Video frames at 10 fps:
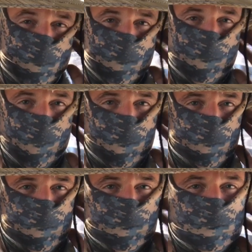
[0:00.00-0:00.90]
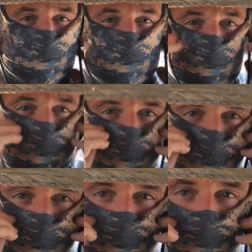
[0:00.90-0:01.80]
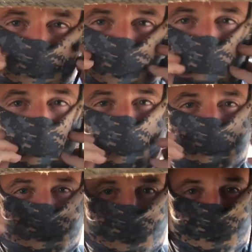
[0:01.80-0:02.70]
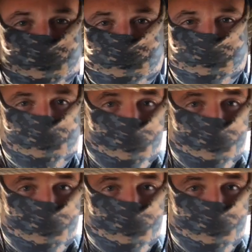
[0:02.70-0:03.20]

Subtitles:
burnt ears, get burnt cheeks.